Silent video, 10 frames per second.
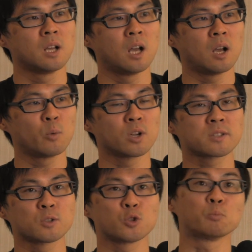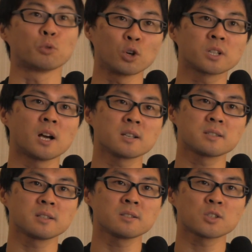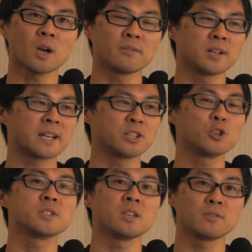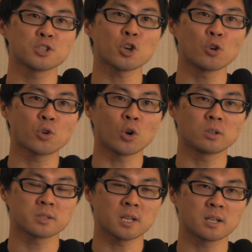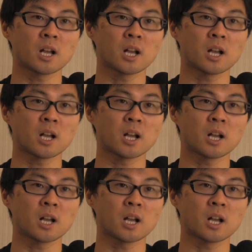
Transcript: We also do broadcasting. So I have a new TV show called